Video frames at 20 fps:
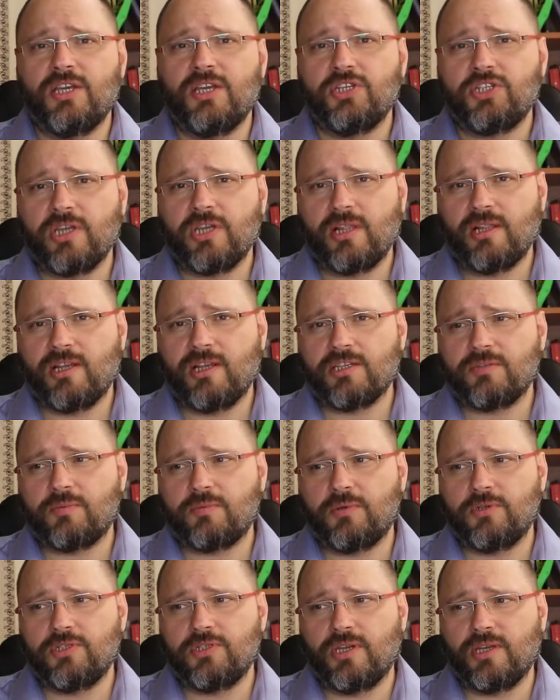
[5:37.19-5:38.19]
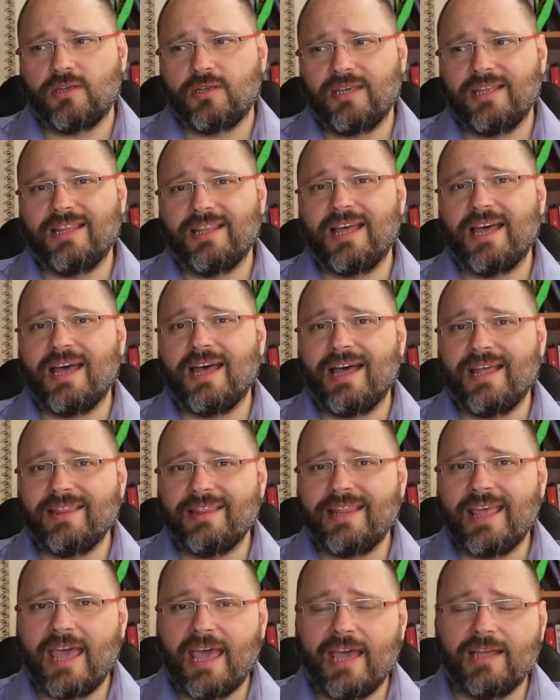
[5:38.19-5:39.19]
shale gas project in
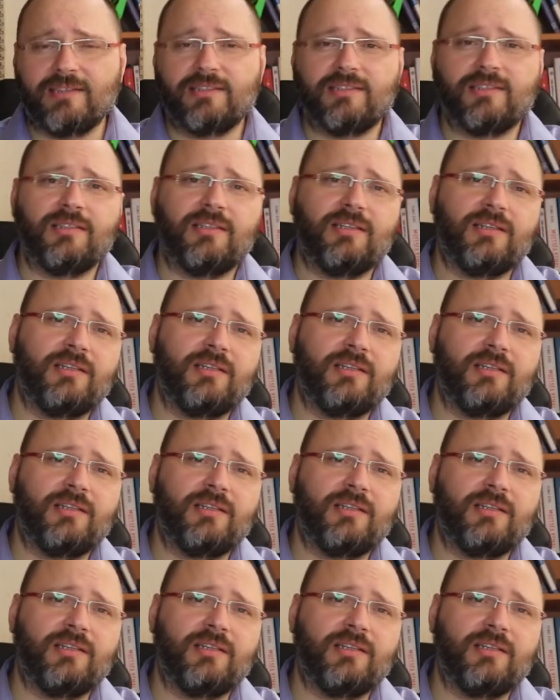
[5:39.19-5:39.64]
unheld